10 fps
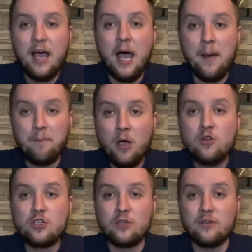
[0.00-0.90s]

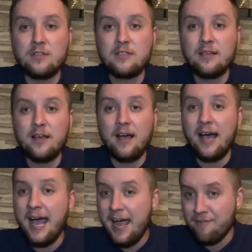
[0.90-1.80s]
Emotions
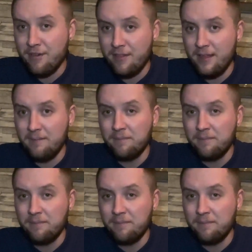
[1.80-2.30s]
are everything.